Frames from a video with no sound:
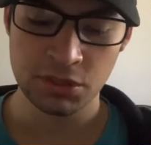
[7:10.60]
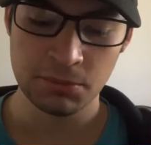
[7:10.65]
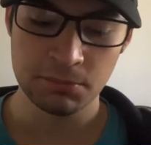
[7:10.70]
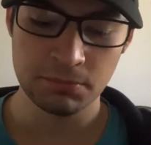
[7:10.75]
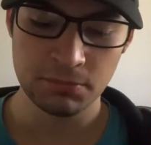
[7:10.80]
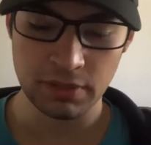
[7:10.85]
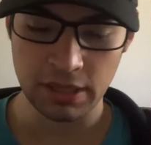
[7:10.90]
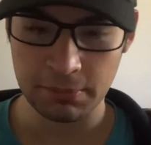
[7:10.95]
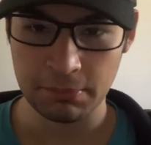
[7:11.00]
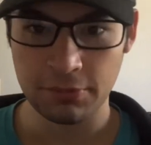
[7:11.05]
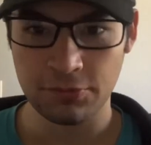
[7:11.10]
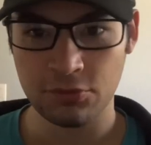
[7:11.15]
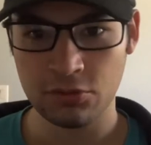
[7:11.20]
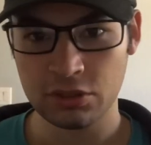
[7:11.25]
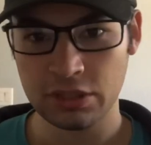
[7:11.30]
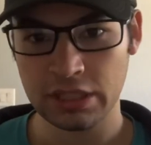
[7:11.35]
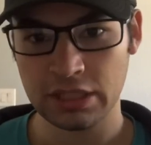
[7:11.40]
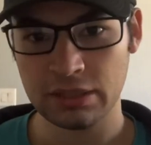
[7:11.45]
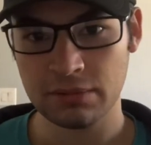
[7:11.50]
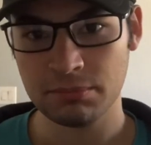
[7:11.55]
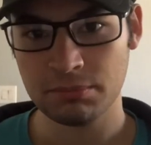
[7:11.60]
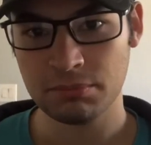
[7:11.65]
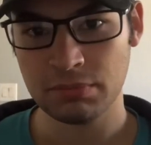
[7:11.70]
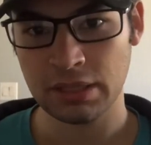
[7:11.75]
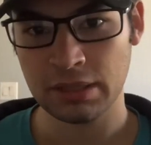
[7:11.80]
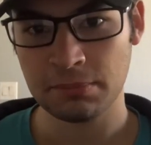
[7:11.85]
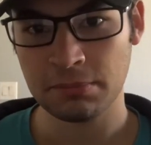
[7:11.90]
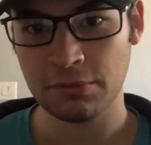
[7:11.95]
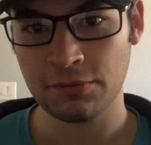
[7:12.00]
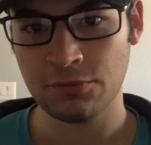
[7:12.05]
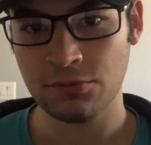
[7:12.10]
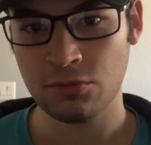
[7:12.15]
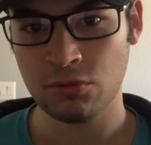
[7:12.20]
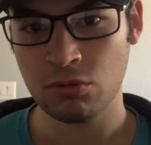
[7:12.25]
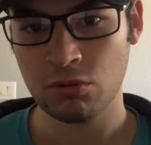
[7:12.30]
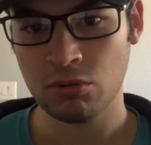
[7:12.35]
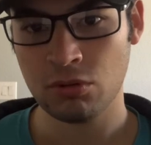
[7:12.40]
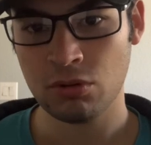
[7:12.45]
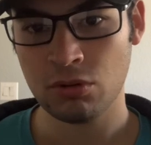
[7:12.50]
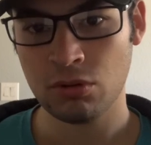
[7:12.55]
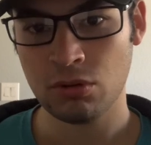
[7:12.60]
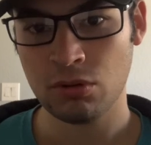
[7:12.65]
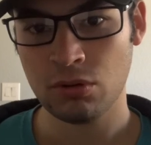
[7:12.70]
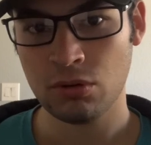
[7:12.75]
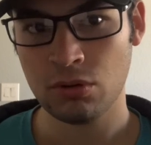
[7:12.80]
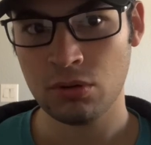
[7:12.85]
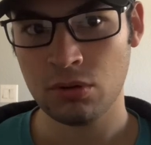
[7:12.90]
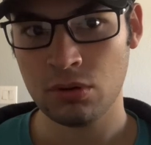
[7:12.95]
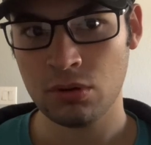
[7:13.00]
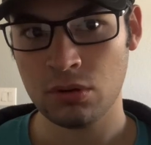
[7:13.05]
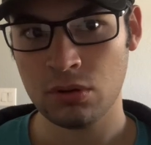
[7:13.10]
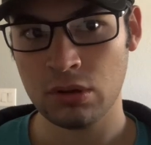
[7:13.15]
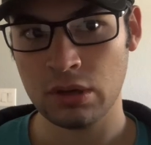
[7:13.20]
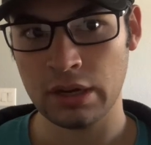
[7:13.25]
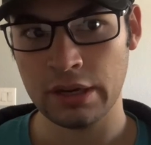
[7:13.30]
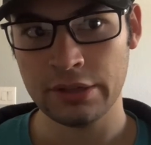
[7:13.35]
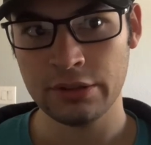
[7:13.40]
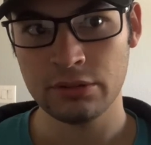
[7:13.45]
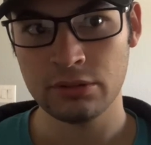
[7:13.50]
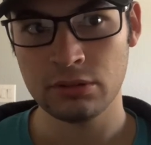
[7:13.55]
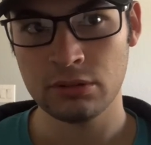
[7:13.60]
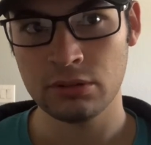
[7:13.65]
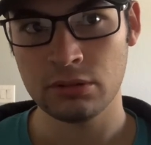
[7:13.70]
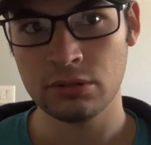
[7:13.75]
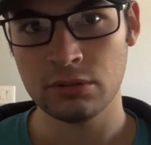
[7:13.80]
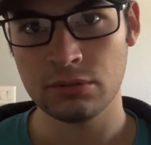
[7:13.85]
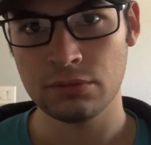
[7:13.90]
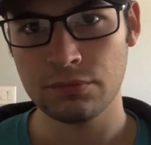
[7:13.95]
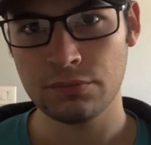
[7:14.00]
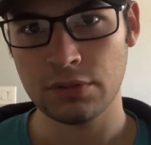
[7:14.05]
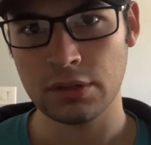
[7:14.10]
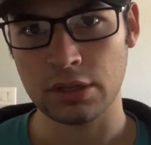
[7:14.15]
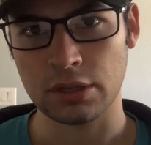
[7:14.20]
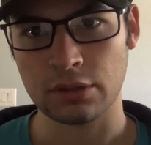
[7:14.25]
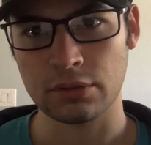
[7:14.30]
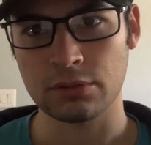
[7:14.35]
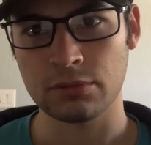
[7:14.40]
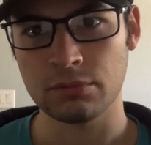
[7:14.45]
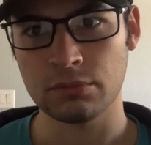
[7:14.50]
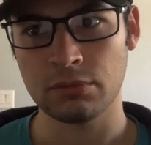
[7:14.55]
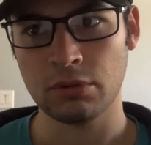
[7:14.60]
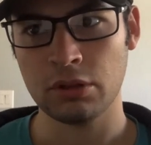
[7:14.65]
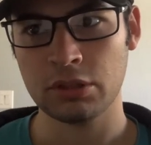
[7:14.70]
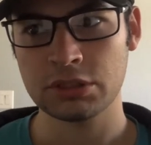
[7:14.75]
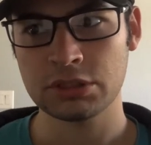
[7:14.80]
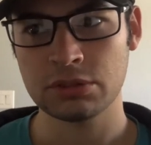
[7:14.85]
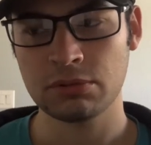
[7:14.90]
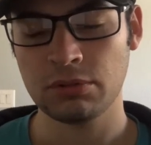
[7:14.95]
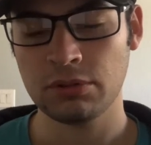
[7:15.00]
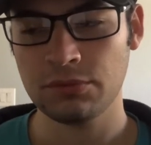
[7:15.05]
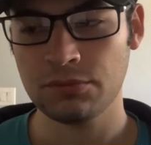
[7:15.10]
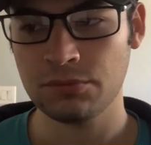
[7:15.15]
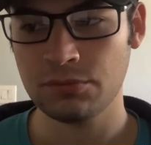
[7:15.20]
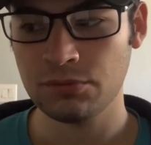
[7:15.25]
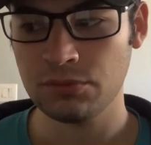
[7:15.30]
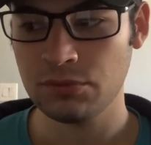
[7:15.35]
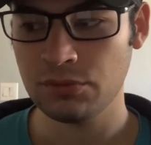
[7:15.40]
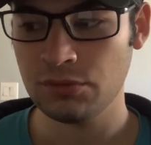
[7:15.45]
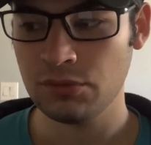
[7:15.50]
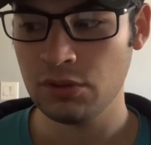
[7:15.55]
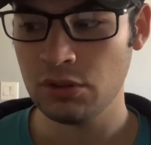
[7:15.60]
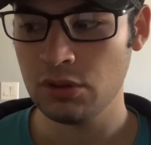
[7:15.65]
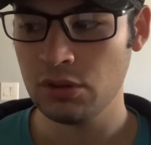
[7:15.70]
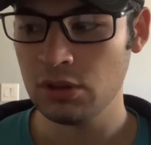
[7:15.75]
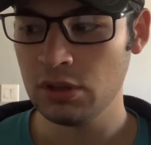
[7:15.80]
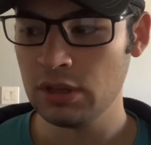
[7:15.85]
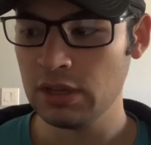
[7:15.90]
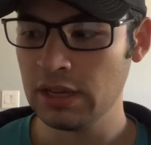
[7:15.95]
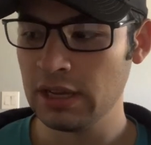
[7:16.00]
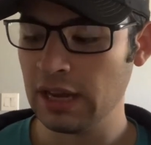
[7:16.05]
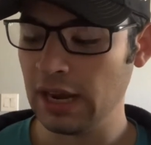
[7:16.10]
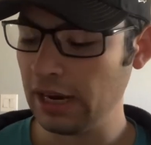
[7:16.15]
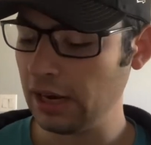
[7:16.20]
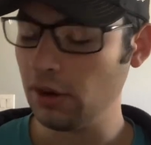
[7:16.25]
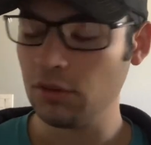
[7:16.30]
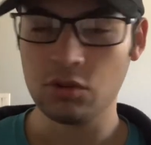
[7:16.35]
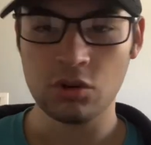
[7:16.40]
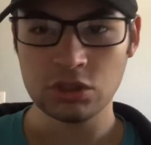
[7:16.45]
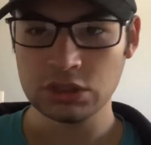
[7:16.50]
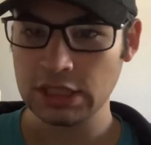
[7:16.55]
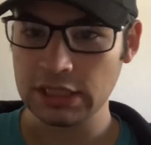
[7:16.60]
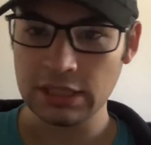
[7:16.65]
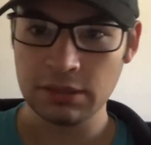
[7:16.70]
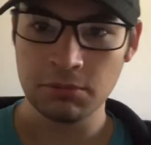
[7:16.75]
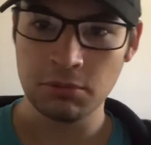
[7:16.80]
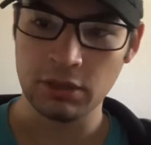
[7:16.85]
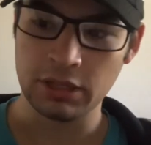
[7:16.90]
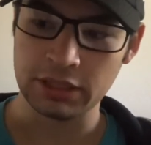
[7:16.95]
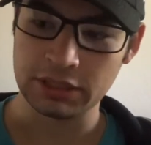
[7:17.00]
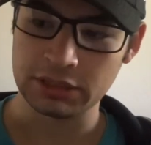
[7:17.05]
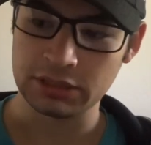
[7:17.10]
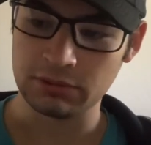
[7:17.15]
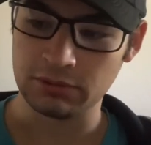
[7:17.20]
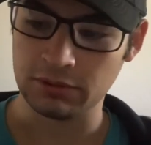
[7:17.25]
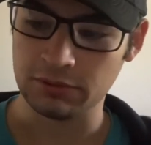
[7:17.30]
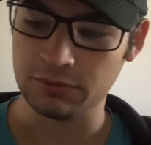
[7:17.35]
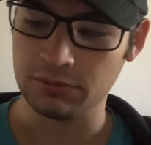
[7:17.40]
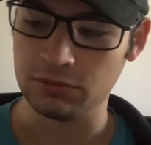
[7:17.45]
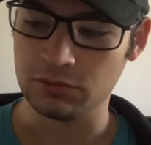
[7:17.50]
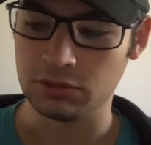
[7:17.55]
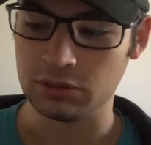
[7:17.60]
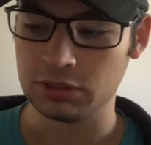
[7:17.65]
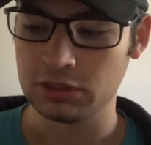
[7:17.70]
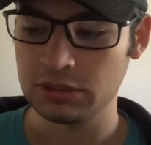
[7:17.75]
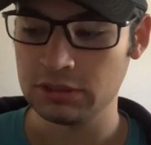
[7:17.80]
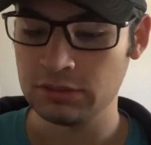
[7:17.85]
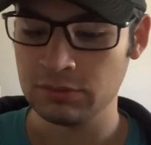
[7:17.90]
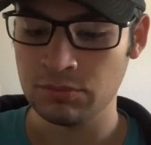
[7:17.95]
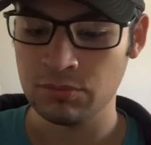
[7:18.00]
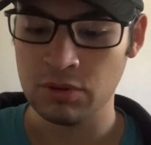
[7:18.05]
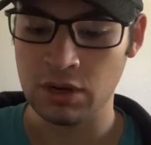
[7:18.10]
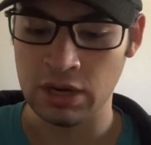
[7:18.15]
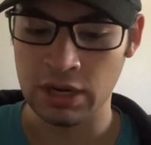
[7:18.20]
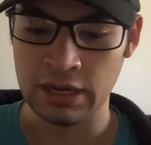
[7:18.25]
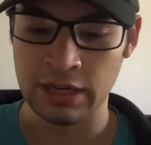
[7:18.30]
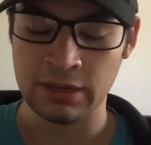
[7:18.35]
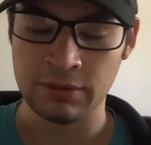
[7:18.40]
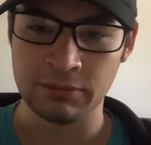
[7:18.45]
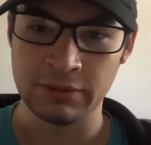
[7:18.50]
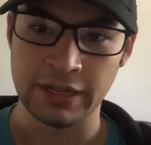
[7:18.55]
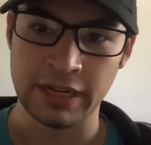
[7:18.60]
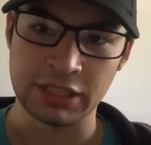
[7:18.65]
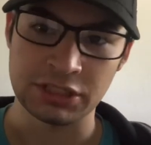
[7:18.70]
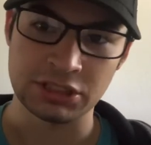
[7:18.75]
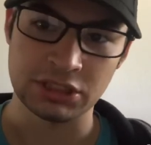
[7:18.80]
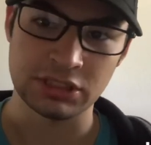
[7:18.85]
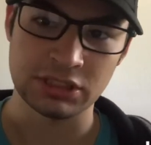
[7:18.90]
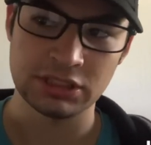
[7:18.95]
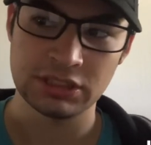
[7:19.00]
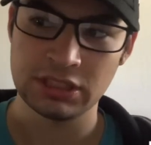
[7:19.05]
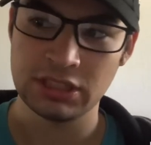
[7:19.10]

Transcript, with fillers: like before they like before either fuck, Rolex twenty I, of course I did Rolex 24 uh, reactions.